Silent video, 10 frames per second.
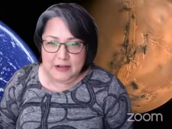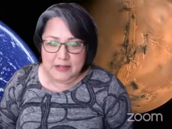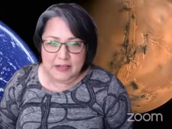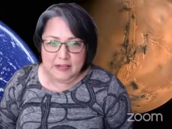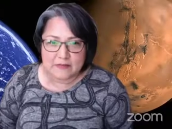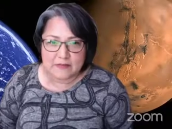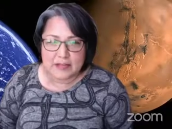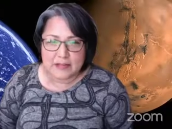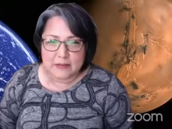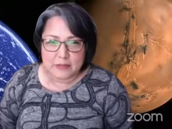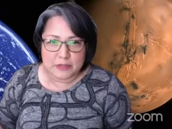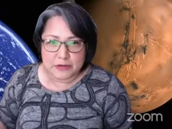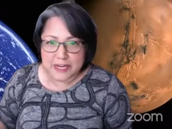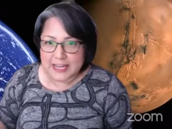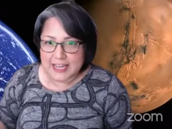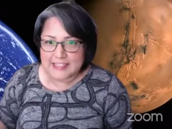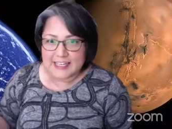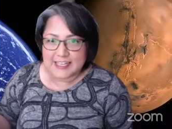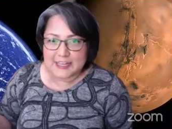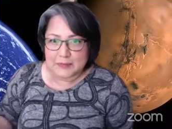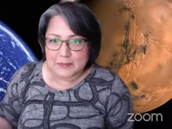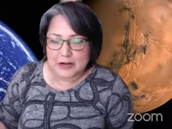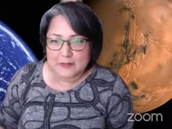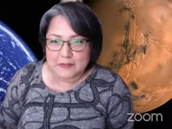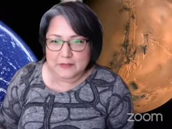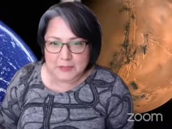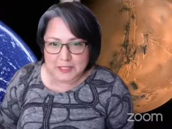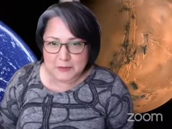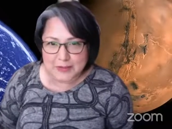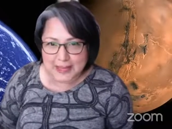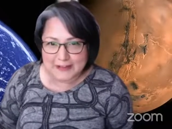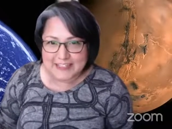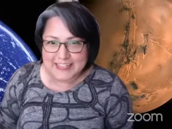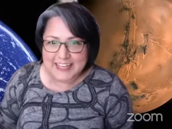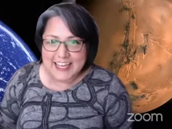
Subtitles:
of, to work at NASA and be part of Spaceward Bound